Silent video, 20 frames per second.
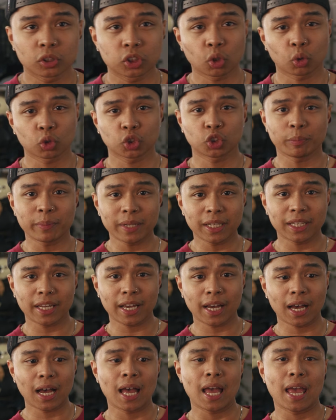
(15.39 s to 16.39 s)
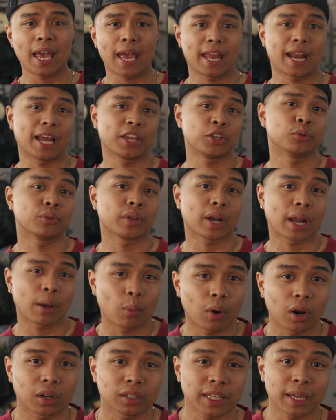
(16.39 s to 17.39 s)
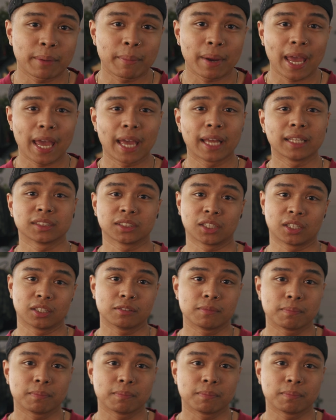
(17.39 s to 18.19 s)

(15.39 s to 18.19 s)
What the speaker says: social media, and I knew that I wanted to get my hands on it.